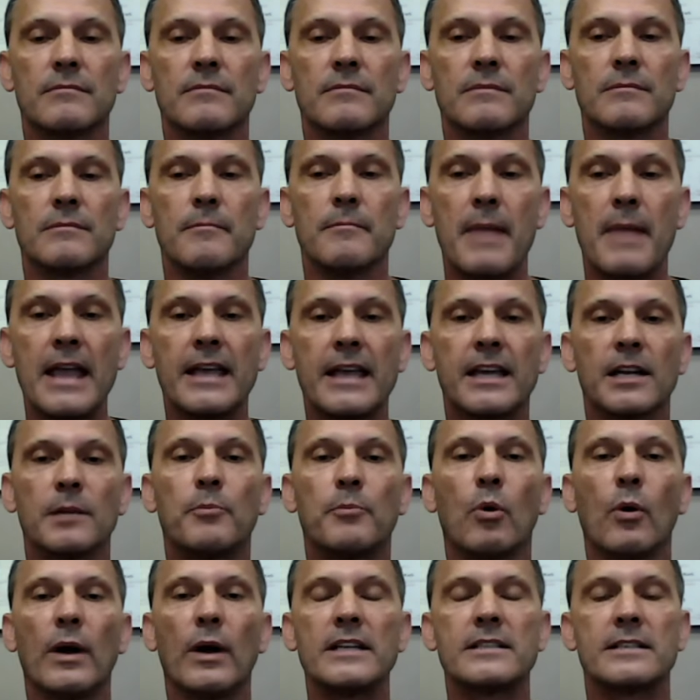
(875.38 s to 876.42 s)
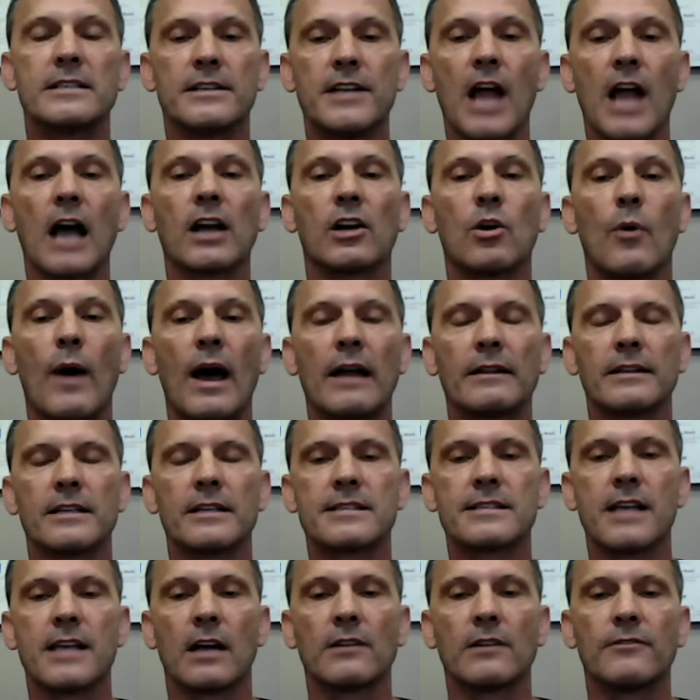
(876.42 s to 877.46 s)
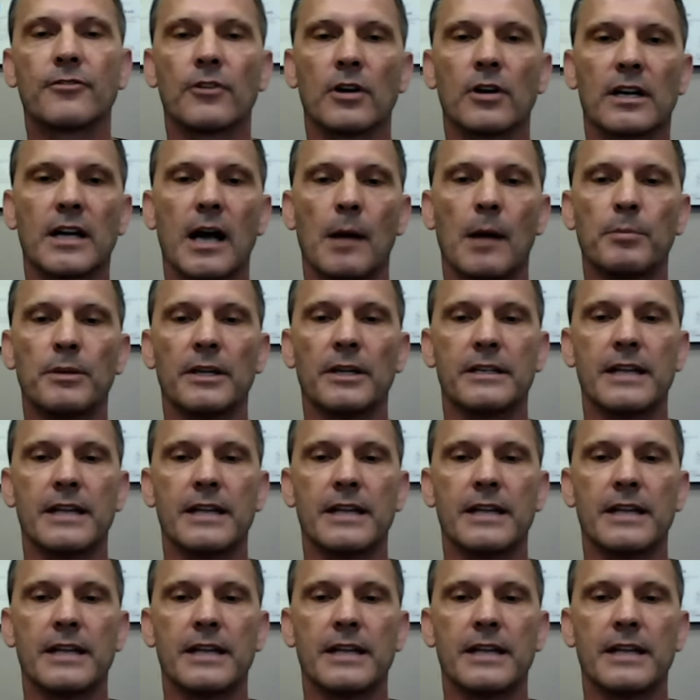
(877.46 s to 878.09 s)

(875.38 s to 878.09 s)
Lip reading: make it a point to not go out in the sun for a couple of